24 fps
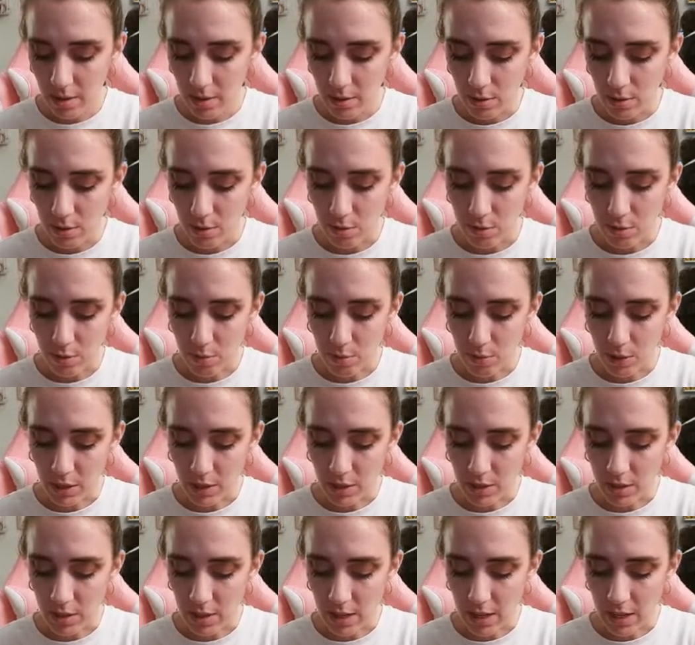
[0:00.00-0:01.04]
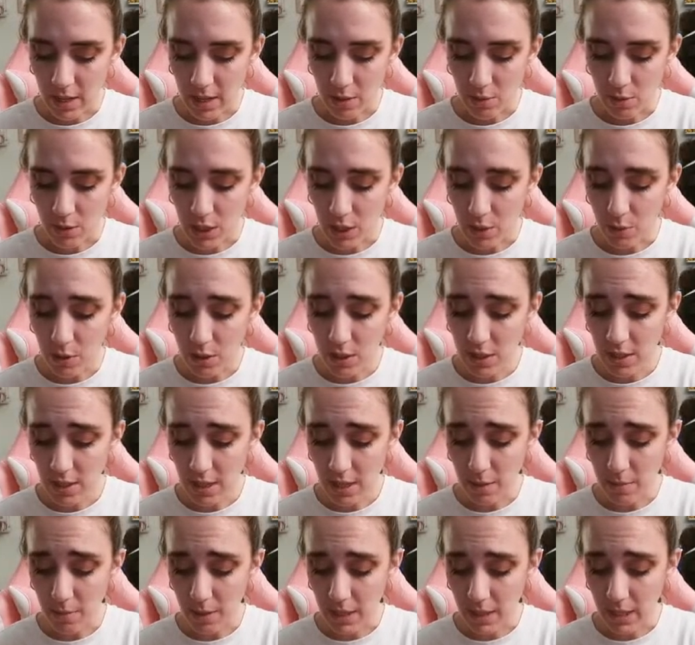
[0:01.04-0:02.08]
do some redesigning, which I
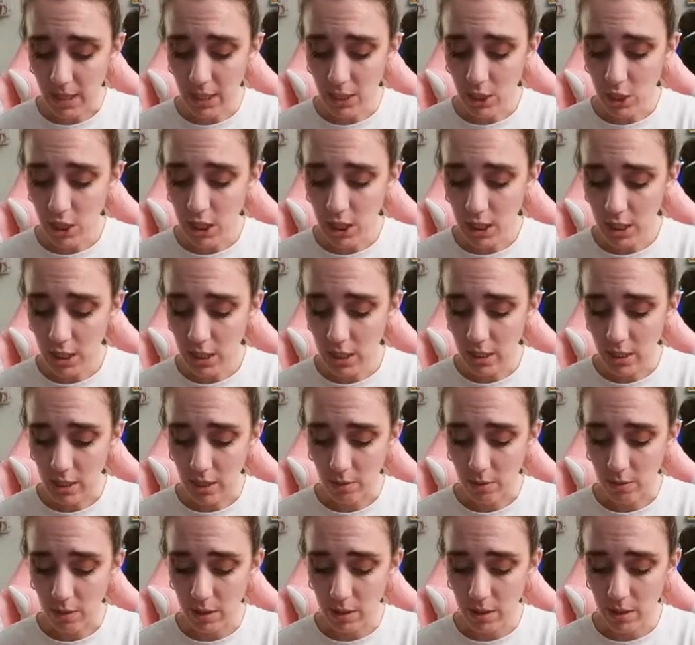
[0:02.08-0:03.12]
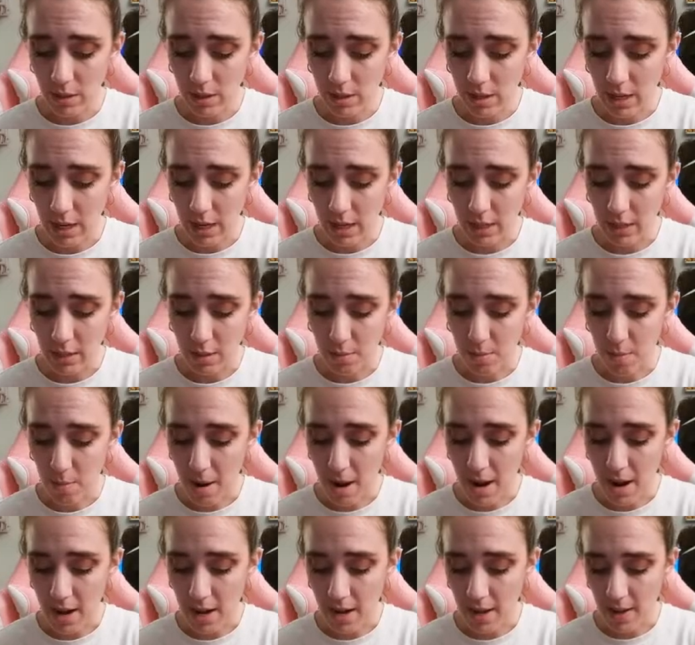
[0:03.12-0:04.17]
redesigned my kitchen and I redesigned
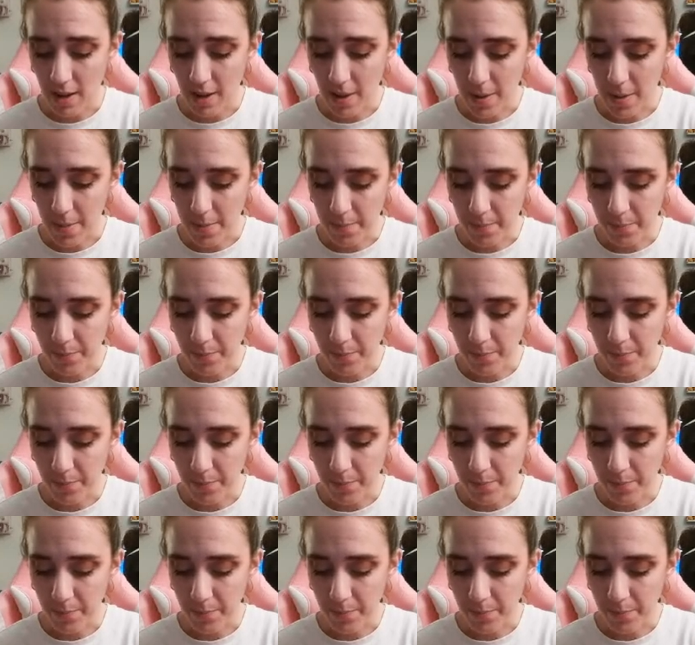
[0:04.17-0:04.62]
my